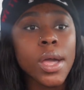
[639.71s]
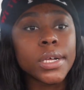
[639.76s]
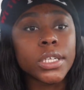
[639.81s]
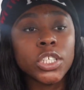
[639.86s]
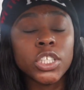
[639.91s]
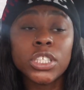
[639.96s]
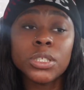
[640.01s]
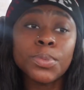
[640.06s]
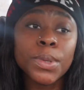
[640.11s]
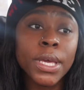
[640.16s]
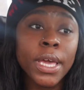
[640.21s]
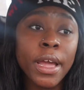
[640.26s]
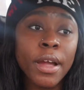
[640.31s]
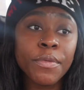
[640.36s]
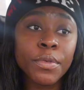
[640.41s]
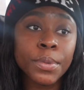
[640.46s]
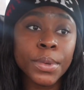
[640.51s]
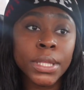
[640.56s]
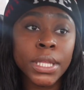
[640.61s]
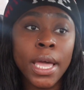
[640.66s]
just be
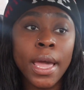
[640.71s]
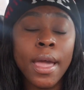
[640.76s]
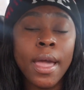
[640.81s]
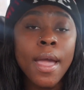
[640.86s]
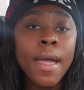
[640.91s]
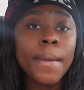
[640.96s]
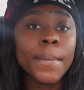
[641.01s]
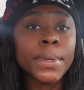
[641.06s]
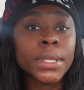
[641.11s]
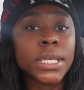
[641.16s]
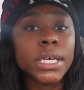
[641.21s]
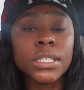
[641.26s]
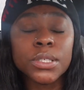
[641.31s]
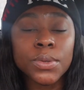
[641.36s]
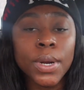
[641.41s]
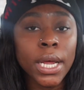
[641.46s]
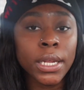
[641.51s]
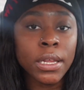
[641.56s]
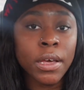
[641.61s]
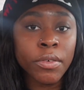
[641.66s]
careful with that. But that's
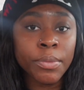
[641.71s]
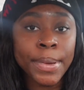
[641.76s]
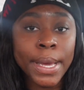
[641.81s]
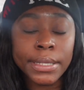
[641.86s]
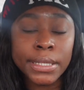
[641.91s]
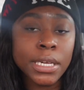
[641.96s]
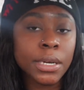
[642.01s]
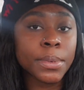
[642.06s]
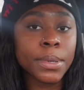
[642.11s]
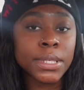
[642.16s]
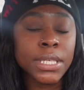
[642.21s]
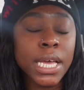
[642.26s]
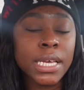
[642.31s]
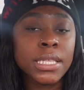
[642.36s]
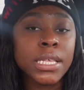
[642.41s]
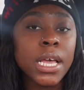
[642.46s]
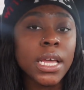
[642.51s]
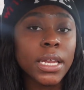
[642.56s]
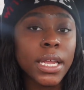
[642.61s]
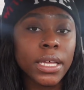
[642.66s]
what I love about
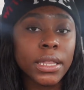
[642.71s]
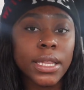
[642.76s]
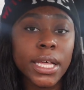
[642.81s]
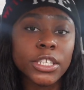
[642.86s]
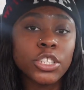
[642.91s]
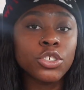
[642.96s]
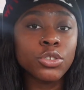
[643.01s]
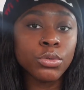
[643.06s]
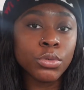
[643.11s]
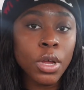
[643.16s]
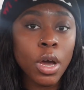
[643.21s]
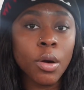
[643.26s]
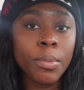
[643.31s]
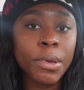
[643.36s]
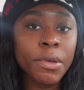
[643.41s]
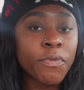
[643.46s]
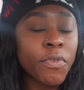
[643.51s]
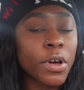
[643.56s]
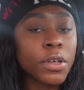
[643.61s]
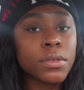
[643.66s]
TurboTax. They let you know
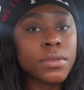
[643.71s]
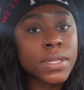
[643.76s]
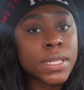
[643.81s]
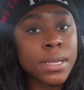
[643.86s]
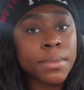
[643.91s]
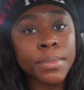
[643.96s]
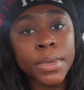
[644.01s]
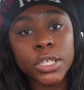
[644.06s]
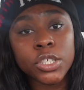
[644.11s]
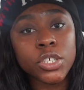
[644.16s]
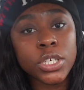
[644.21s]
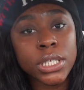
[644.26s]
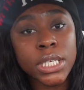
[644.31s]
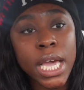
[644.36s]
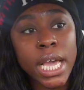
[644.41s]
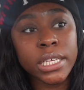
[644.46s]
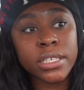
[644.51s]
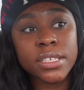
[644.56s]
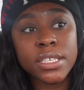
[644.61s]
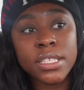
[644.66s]
before you submit your
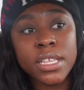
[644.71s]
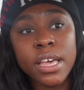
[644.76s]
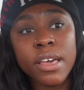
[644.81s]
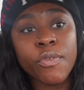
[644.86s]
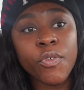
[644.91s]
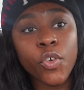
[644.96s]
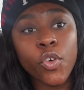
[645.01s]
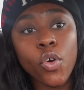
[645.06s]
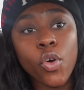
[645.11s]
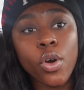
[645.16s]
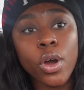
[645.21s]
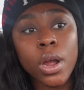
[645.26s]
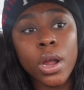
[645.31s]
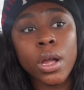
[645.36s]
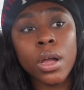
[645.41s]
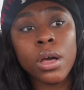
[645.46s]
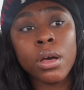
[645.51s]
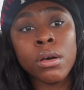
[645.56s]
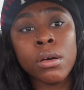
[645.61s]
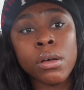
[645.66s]
taxes if
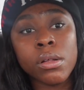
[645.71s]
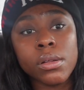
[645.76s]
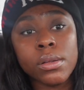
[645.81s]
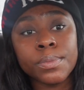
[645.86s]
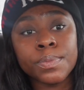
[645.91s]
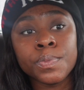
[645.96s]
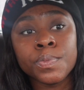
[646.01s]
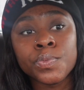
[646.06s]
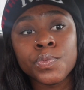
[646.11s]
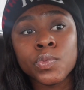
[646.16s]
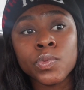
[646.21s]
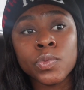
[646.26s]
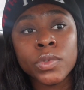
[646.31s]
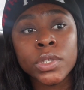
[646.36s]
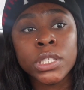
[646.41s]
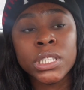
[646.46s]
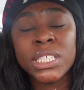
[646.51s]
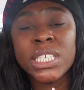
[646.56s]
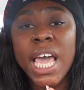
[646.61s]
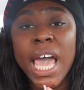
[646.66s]
your
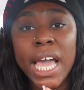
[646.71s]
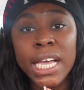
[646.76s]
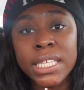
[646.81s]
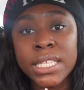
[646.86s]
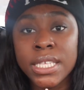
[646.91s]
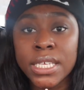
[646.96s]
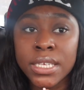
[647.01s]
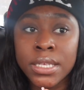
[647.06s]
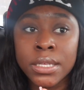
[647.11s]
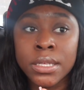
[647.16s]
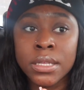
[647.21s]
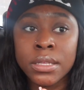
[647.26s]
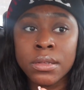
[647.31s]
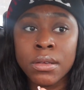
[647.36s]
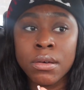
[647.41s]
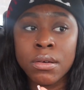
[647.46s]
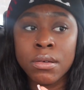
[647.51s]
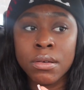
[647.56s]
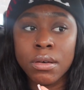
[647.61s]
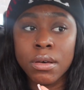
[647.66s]
taxes
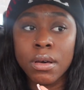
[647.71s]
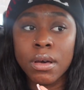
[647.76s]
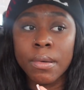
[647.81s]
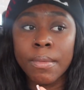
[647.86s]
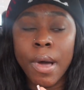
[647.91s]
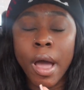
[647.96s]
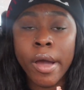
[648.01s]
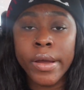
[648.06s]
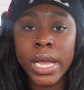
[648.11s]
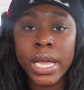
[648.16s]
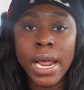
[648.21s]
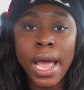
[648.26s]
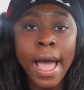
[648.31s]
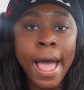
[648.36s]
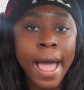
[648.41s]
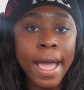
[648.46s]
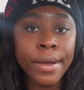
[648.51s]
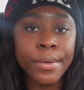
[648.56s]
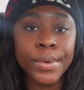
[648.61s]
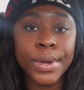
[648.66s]
are at a
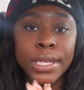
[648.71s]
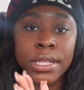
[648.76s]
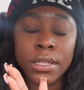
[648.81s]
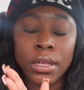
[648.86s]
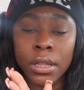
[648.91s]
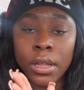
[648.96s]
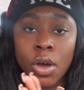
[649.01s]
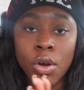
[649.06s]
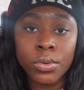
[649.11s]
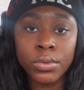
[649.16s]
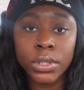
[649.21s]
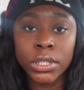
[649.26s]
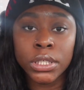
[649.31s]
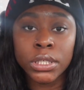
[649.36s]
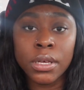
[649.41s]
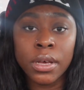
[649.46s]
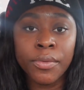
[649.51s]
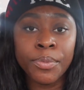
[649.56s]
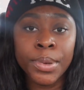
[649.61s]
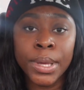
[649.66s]
high risk or low
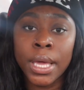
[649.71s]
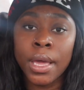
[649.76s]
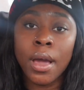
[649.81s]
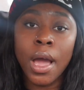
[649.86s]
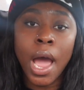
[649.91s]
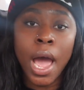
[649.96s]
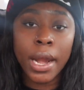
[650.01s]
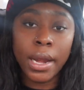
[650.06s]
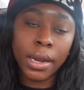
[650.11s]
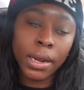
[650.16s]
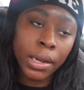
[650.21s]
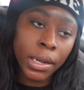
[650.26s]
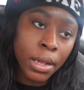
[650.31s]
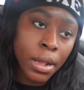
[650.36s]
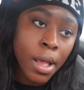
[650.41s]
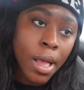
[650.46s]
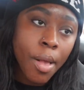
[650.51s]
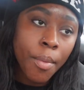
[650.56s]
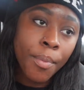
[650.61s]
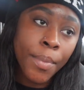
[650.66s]
risk of being audited
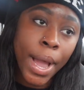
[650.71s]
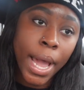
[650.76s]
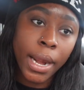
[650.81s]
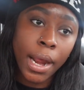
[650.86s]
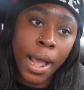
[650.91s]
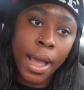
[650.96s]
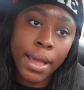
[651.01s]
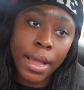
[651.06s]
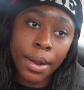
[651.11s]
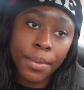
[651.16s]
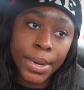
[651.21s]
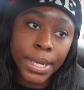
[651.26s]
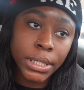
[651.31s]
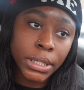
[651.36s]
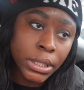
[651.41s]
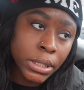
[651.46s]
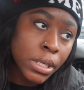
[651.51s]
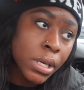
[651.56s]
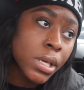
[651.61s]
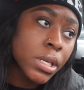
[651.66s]
by the
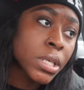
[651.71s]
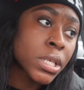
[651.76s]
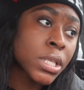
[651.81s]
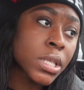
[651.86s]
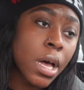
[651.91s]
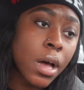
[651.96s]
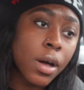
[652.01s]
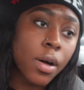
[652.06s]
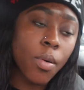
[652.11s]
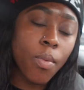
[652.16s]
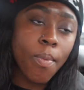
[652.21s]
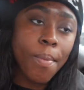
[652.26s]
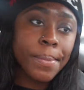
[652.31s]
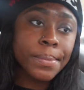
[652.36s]
IRS. So